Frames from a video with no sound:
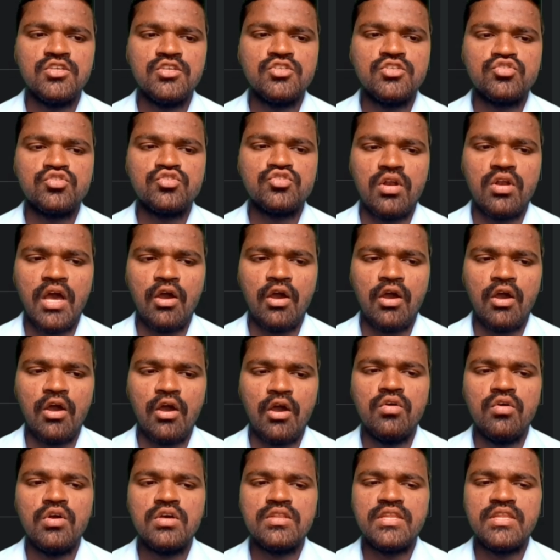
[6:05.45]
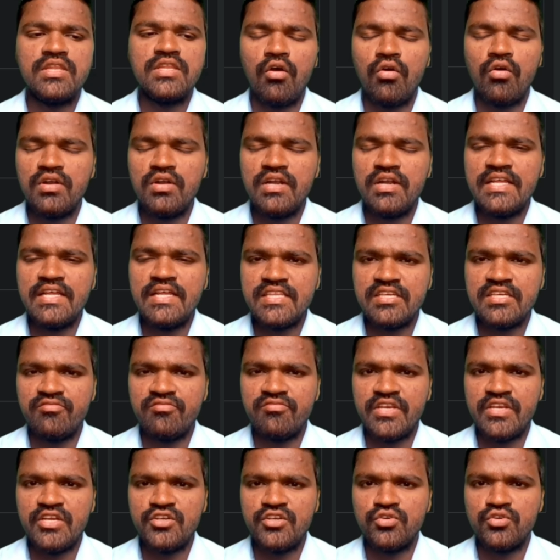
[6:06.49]
So now the only thing
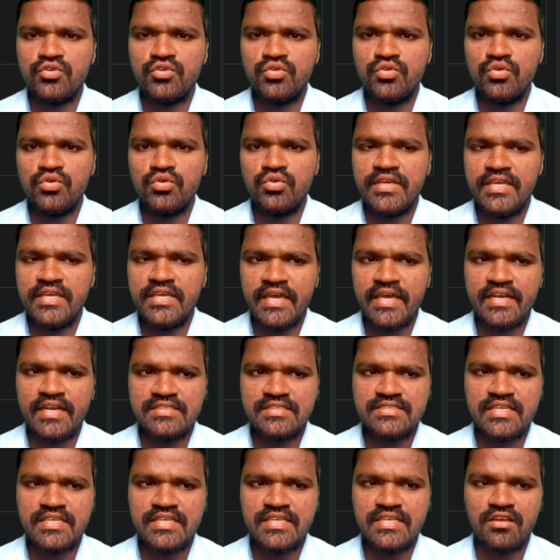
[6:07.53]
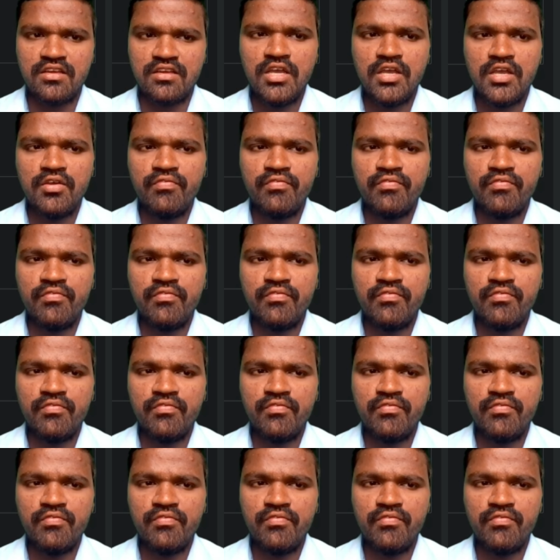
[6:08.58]
we need to do here is that